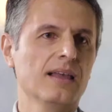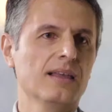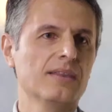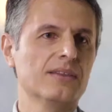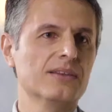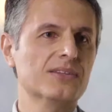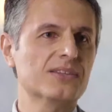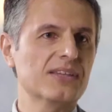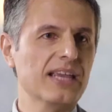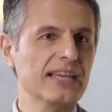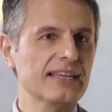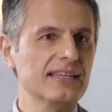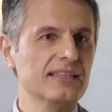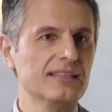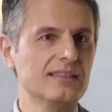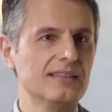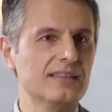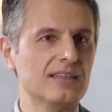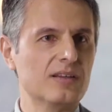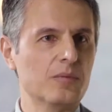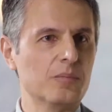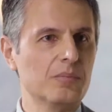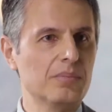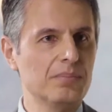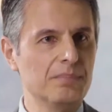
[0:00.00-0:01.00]
The
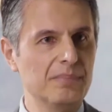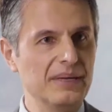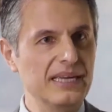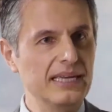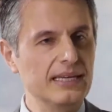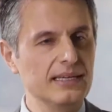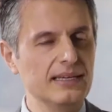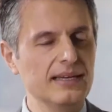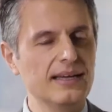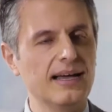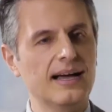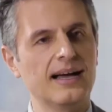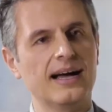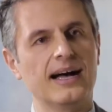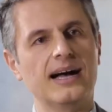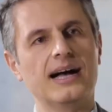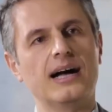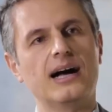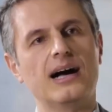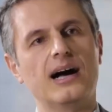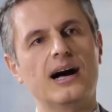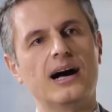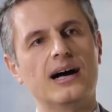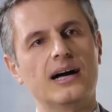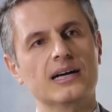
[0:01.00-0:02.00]
second big
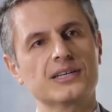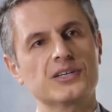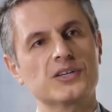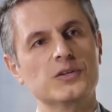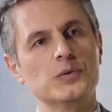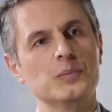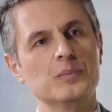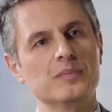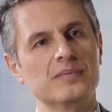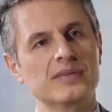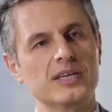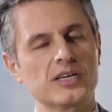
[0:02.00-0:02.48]
item